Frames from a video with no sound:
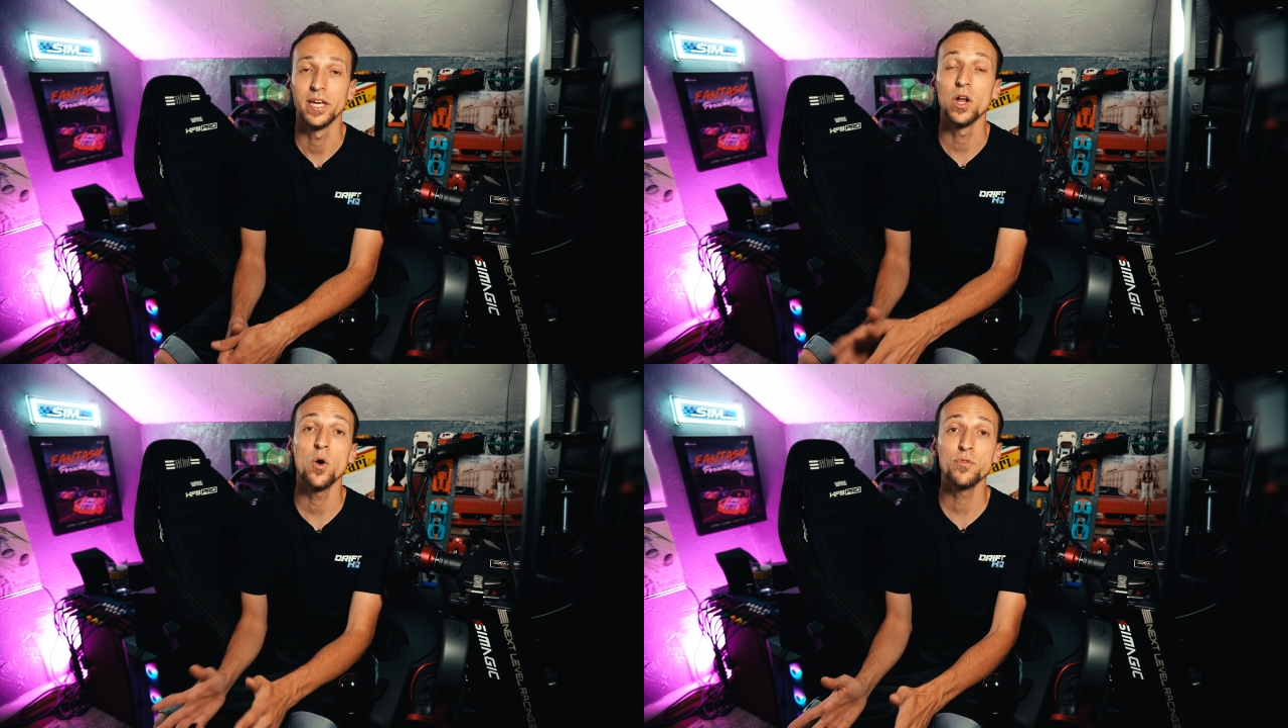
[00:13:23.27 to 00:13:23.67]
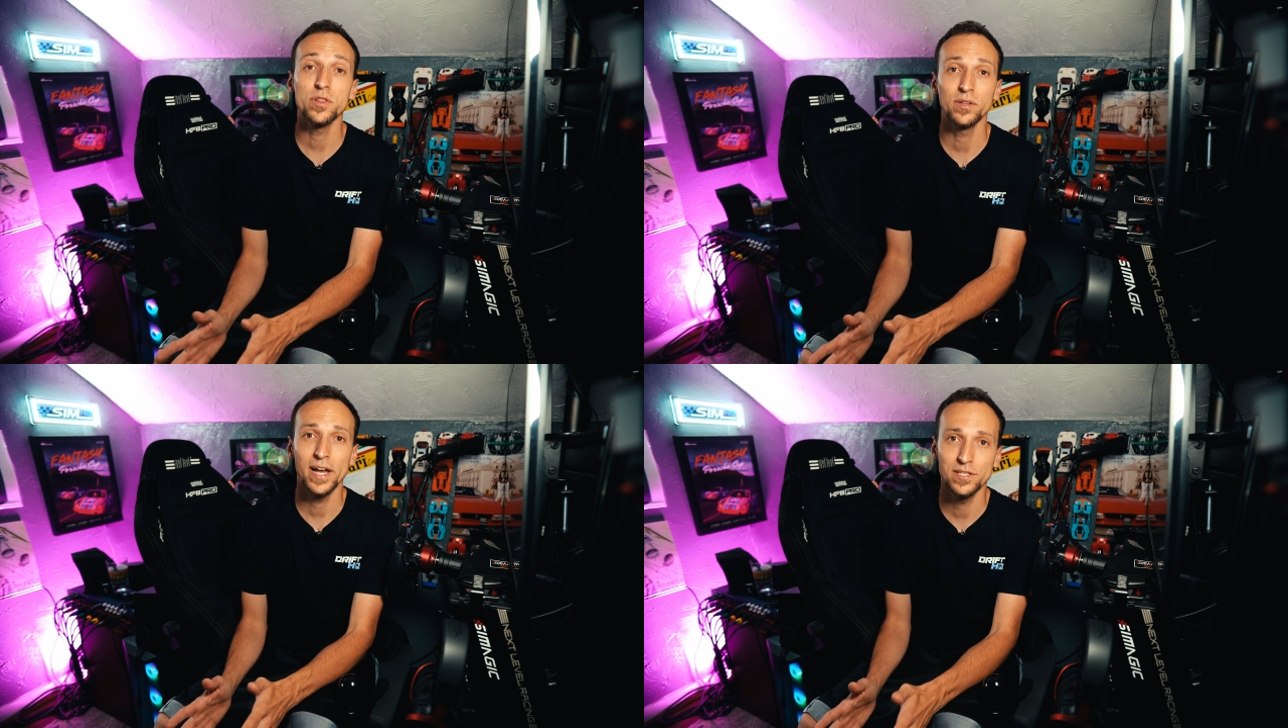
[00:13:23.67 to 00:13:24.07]
And over
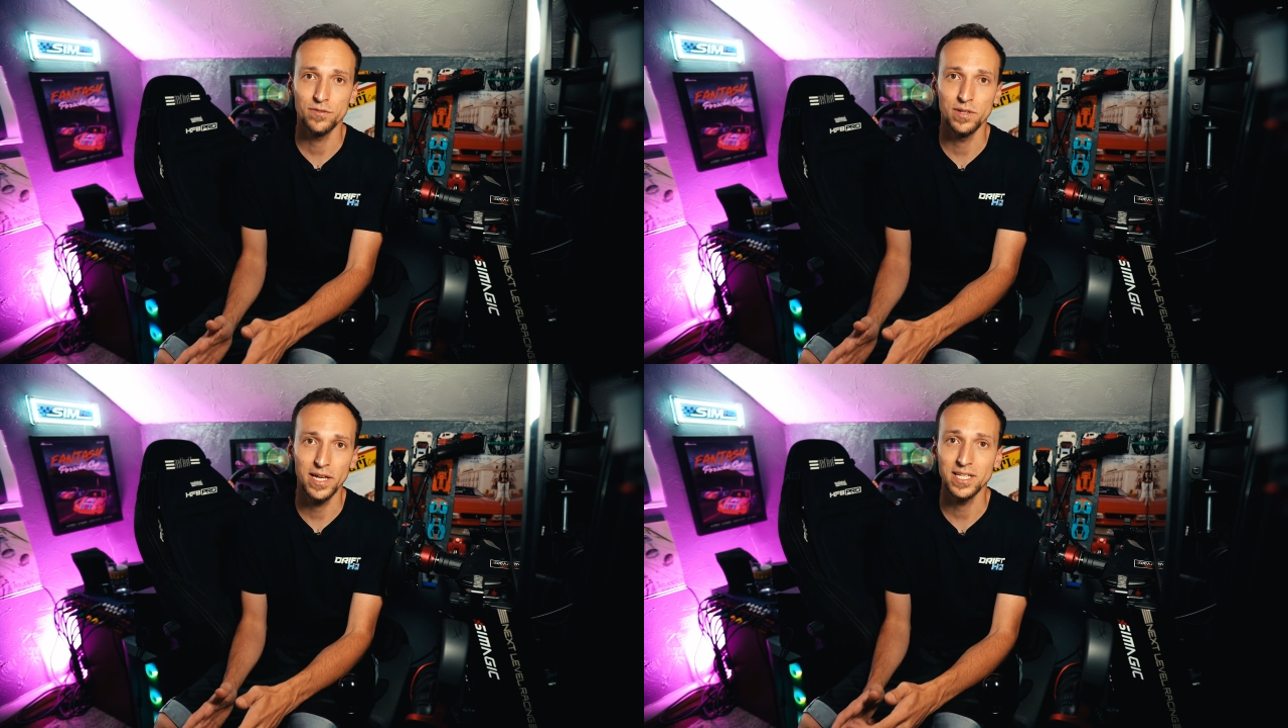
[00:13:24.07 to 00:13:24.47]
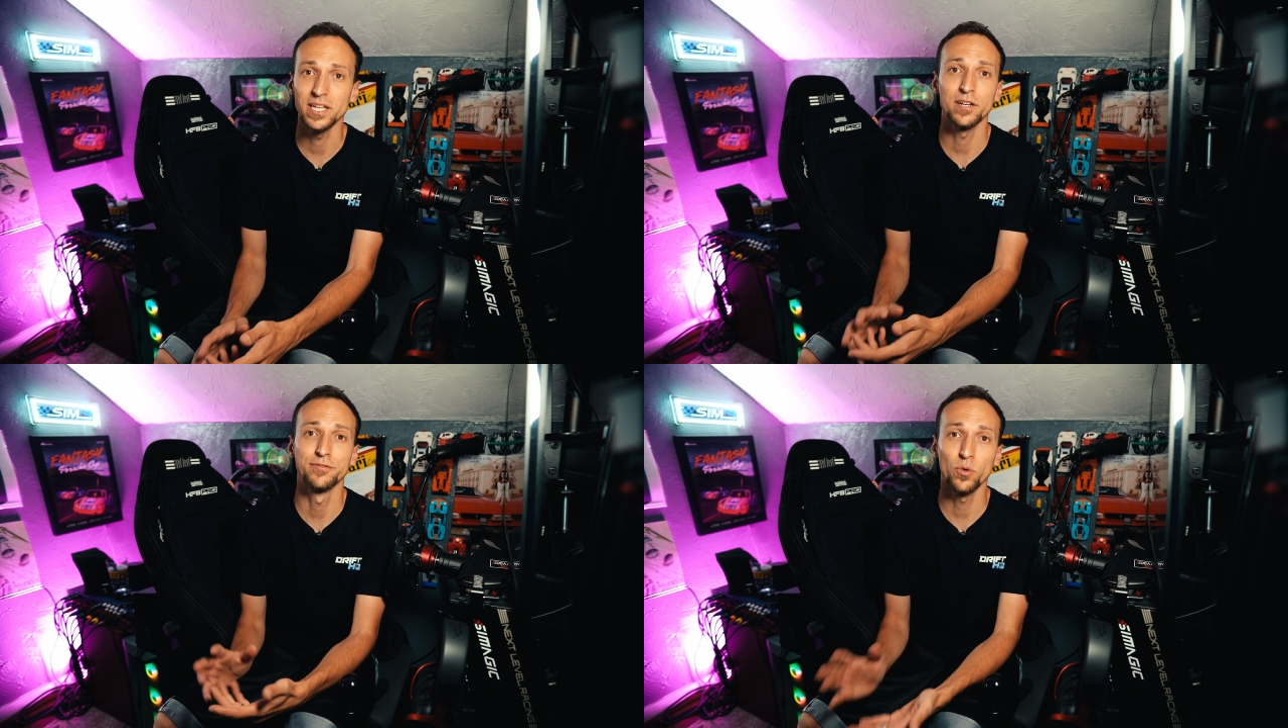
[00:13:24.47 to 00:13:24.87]
the last few days, I
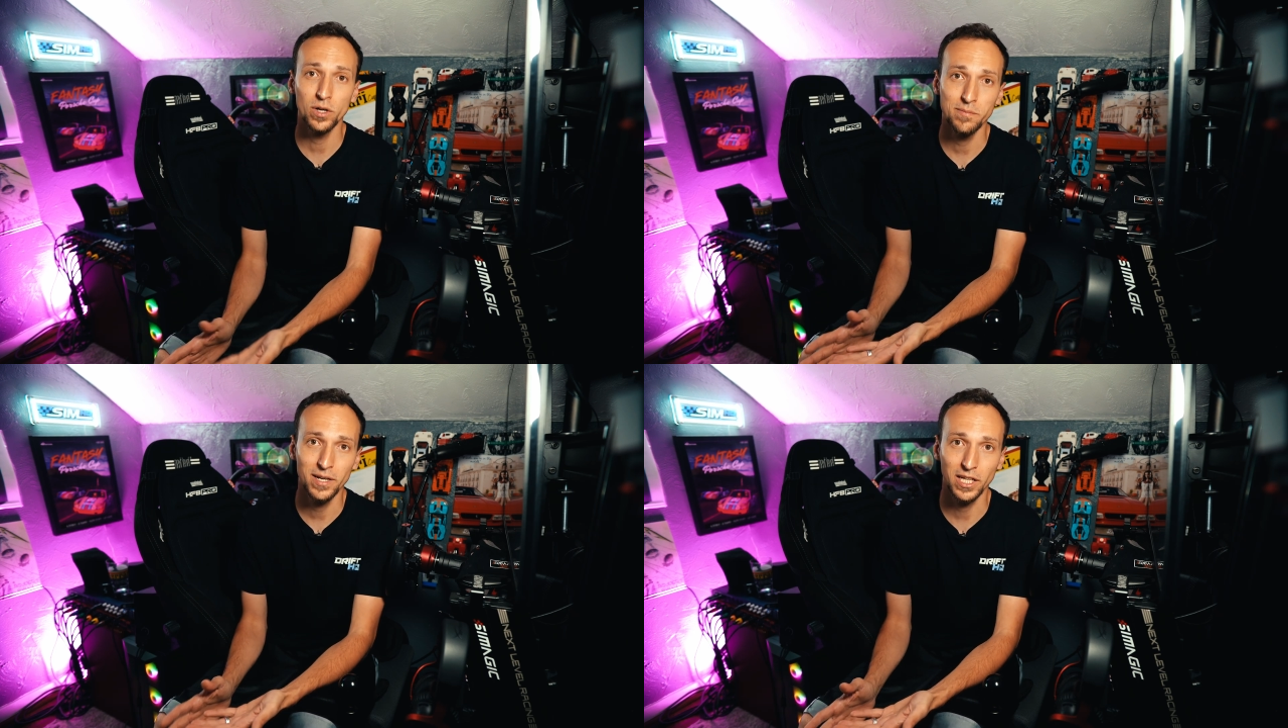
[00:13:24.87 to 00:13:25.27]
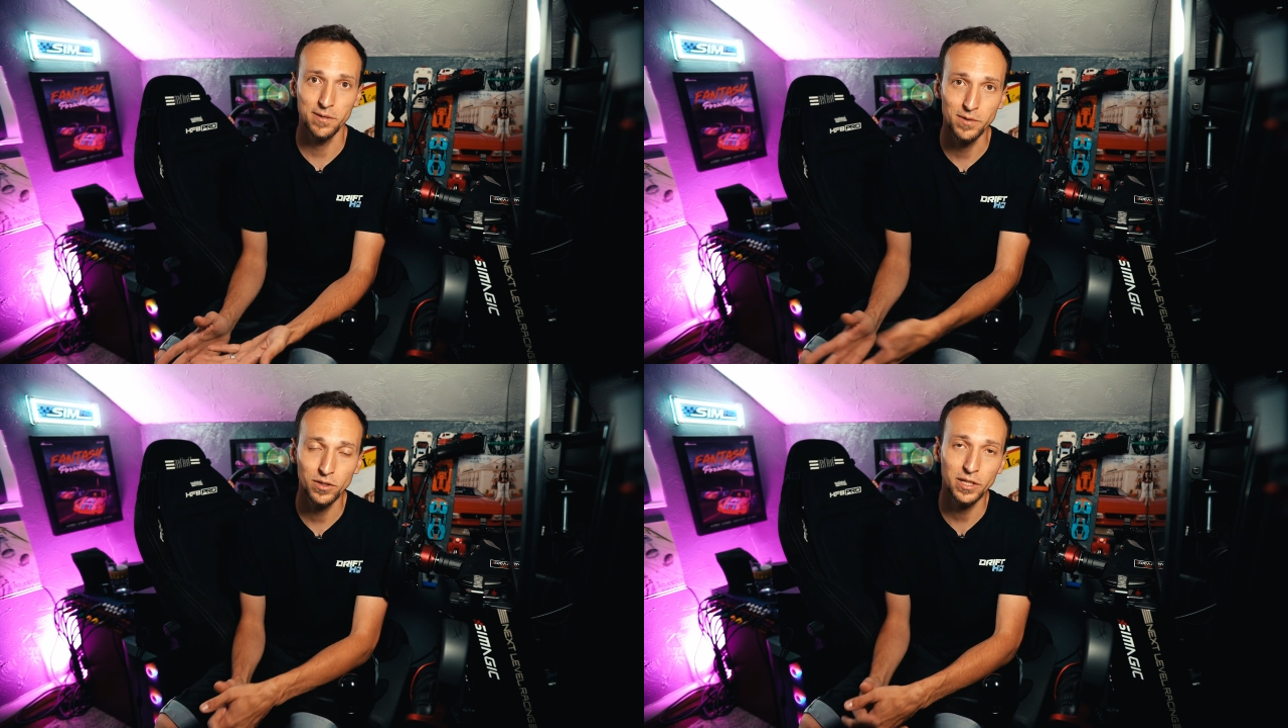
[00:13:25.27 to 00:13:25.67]
did a 40-minute
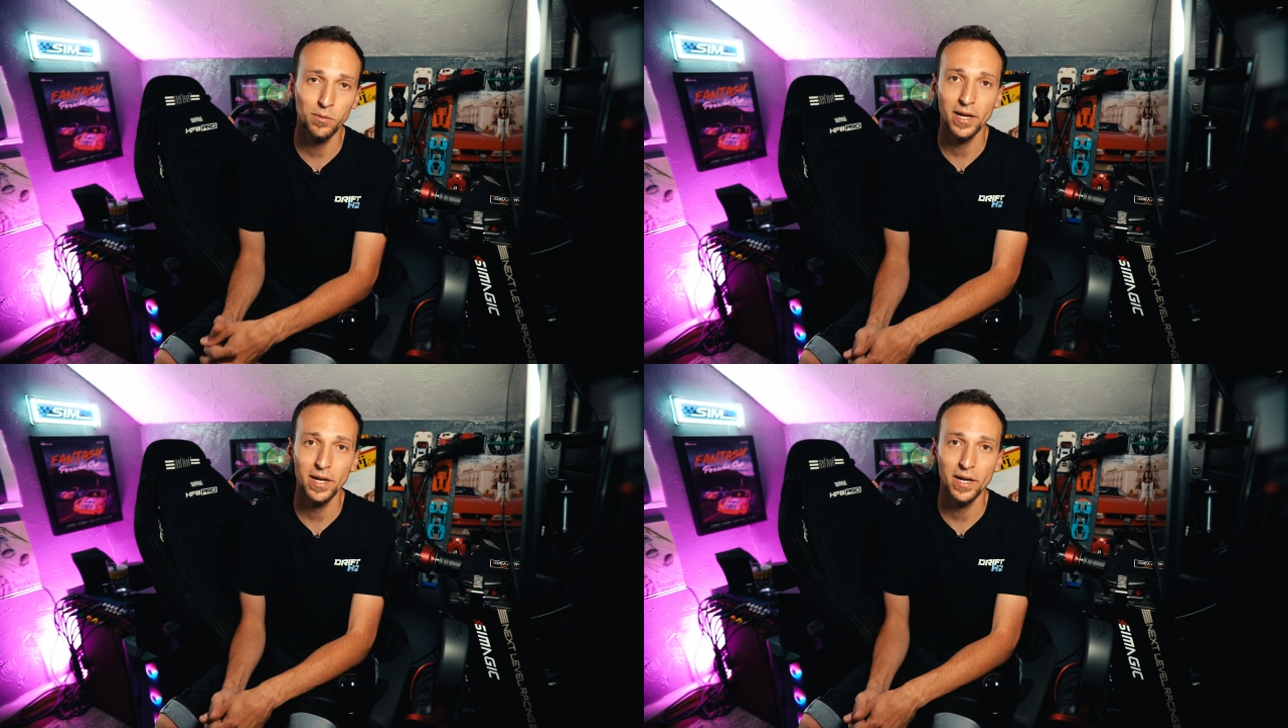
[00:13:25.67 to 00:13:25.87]
community